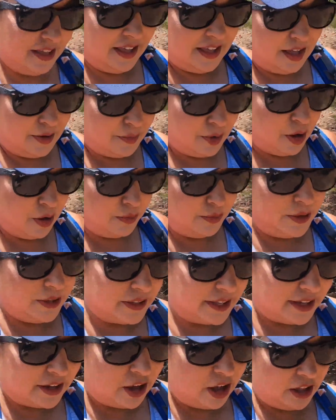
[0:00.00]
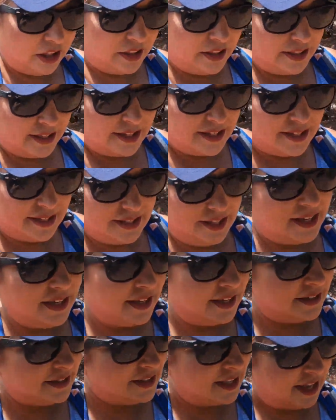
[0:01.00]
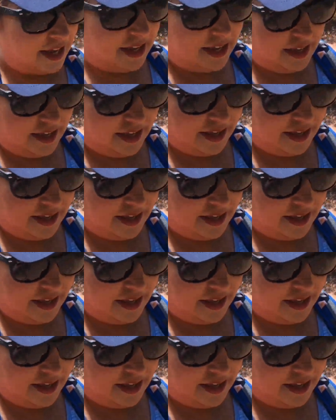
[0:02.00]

I'm hoping like all of these things like